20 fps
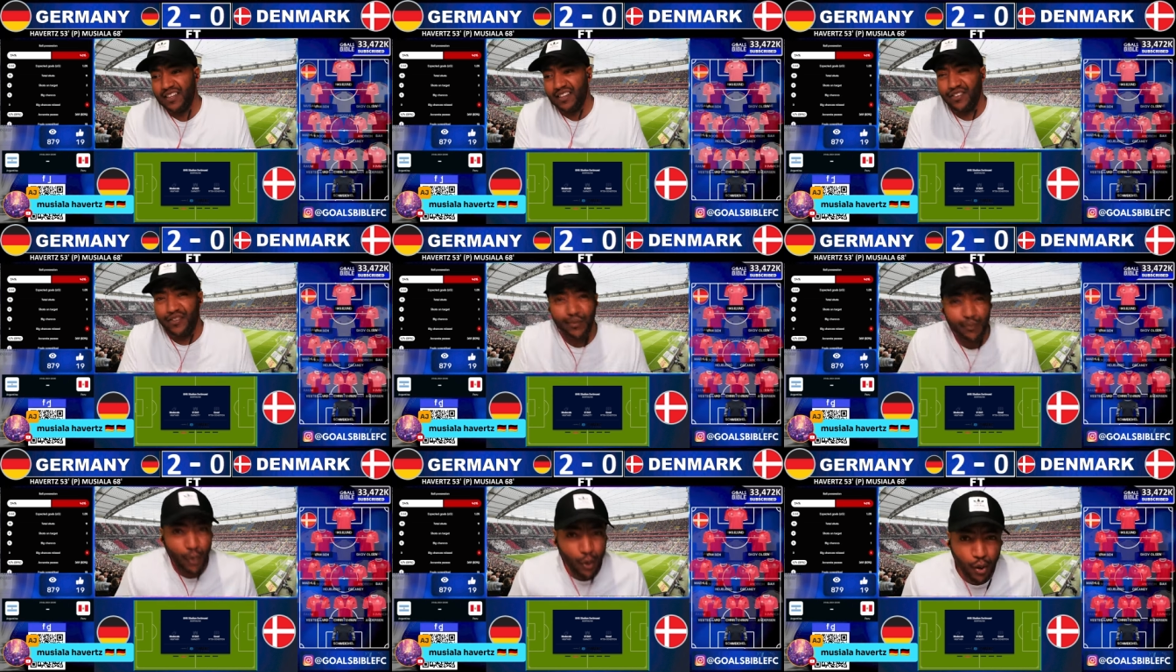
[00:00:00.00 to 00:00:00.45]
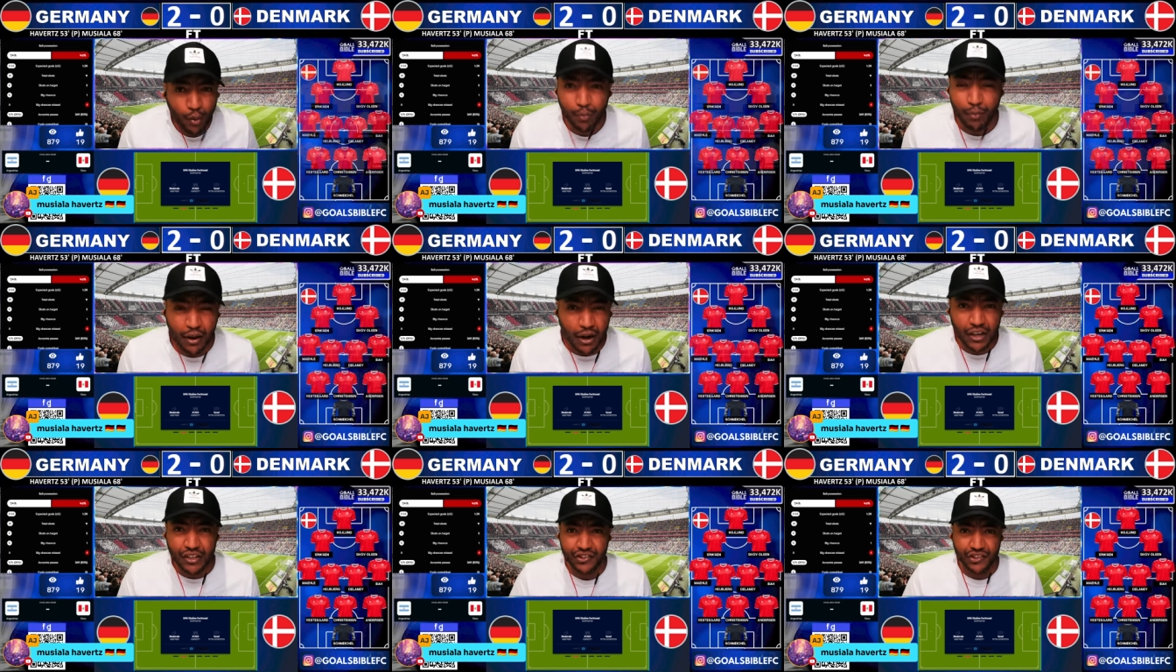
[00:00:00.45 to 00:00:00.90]
small
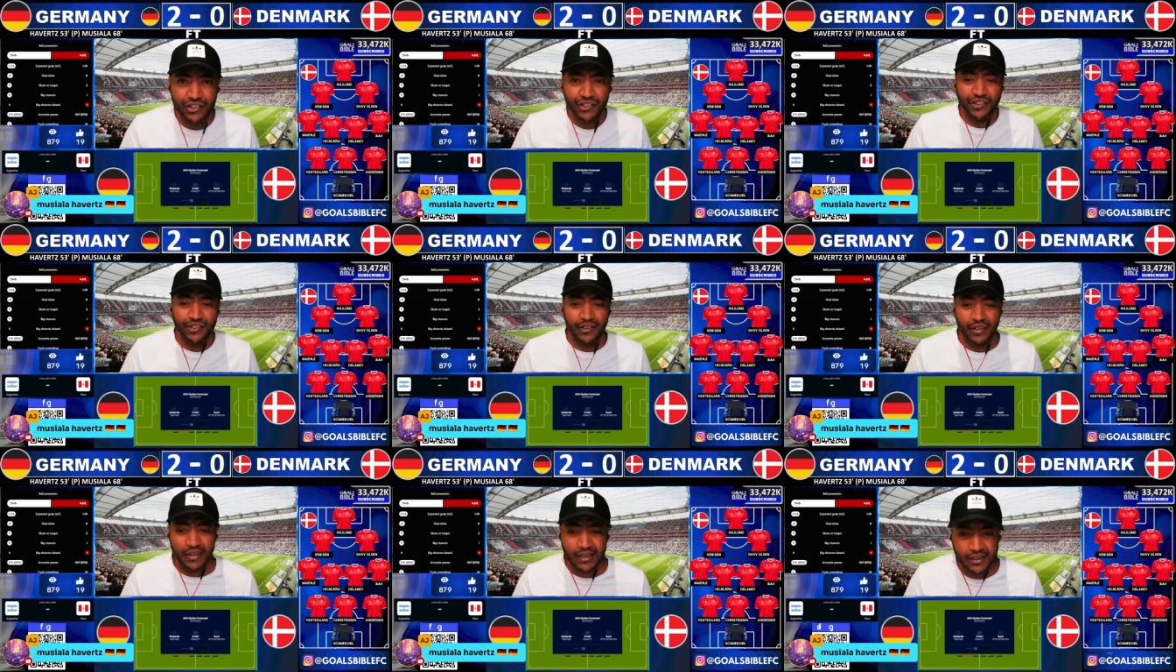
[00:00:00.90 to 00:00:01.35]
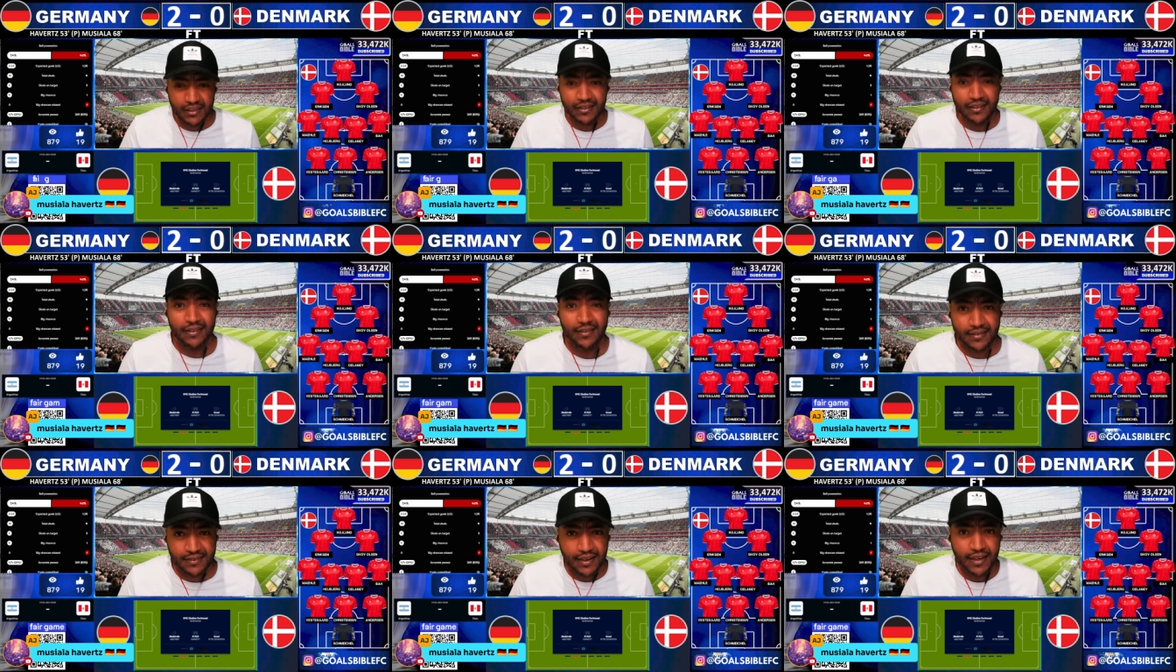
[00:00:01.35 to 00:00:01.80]
margins are
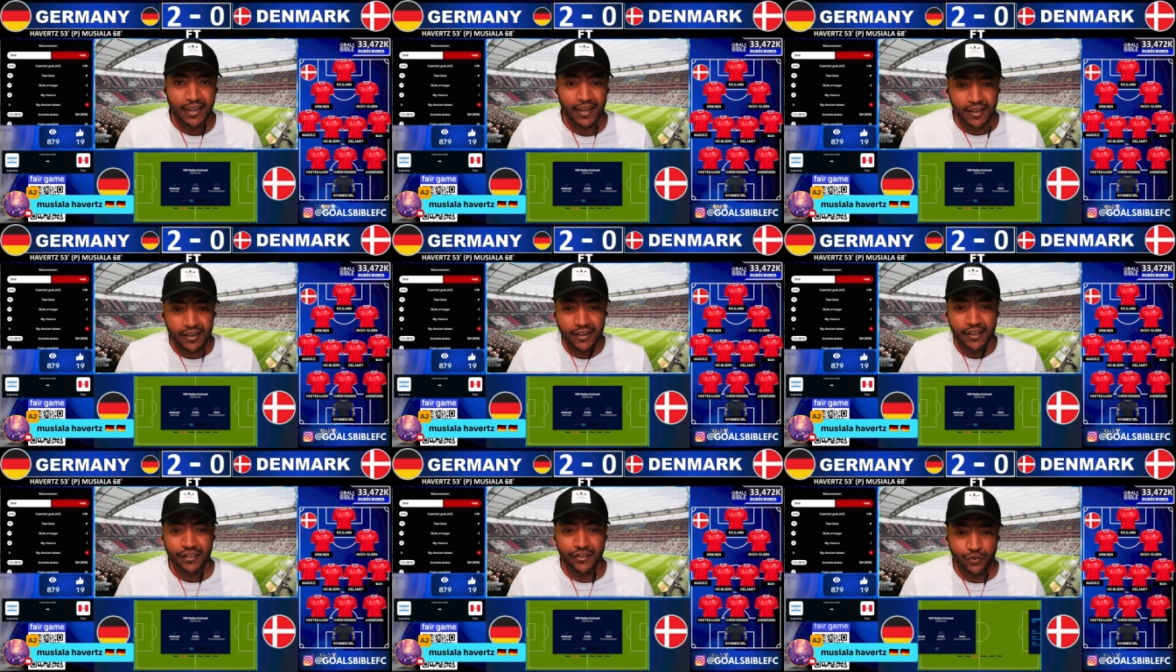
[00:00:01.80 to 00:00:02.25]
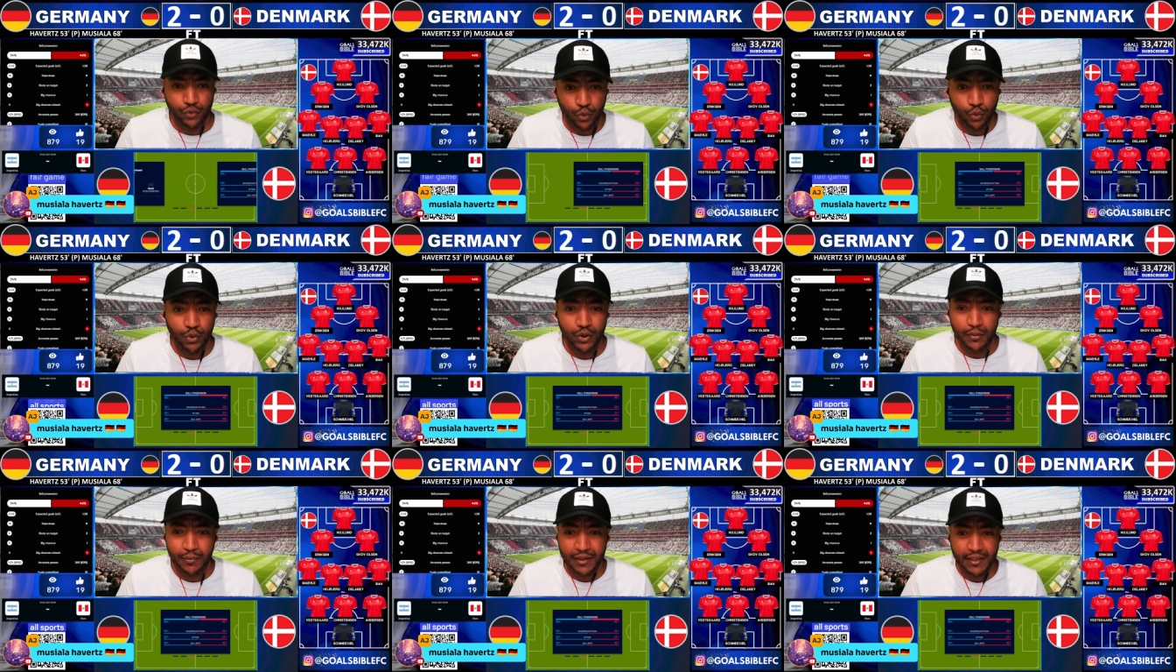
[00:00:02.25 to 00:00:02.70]
deciding this
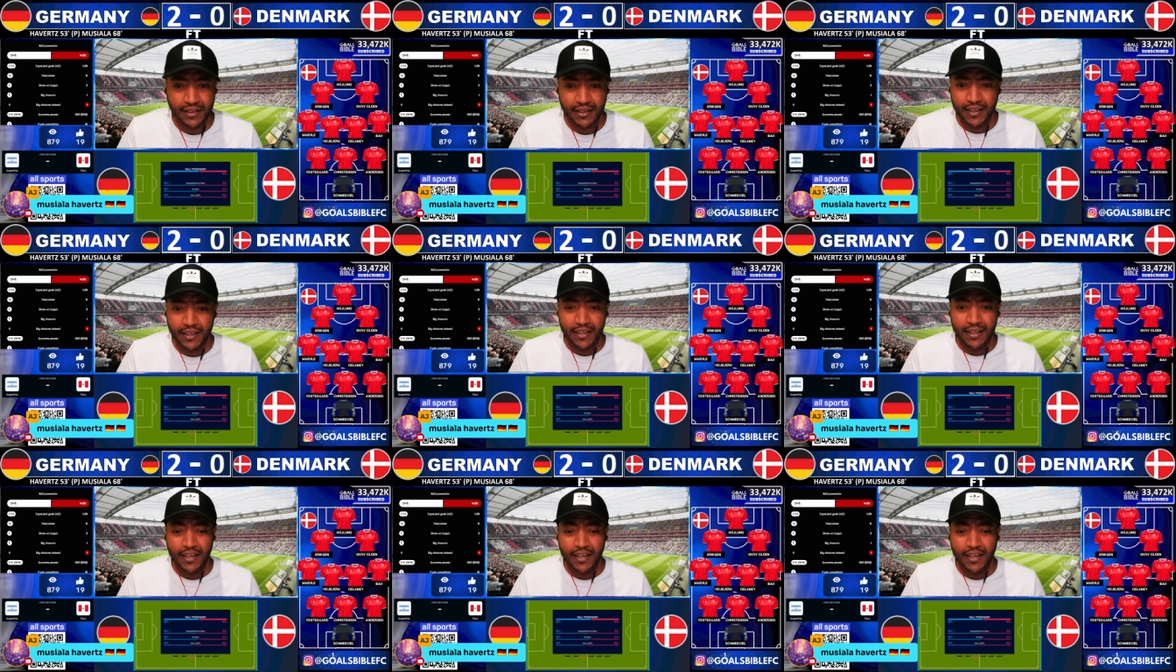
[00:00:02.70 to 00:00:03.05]
tournament,